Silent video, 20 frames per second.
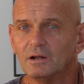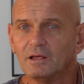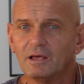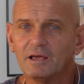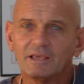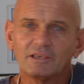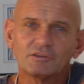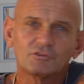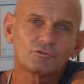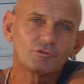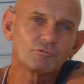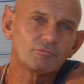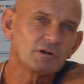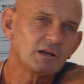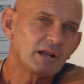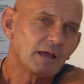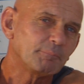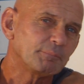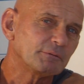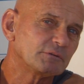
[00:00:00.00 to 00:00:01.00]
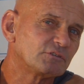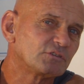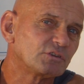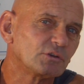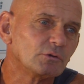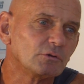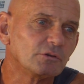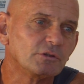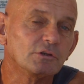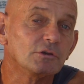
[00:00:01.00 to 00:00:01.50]
a history really up
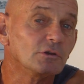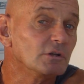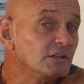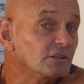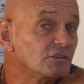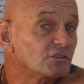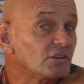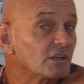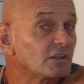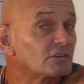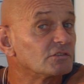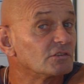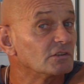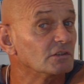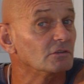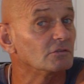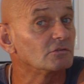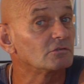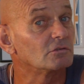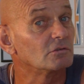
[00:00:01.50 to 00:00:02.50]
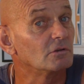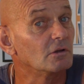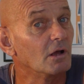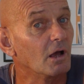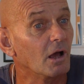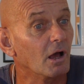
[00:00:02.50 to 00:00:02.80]
until the early 60s.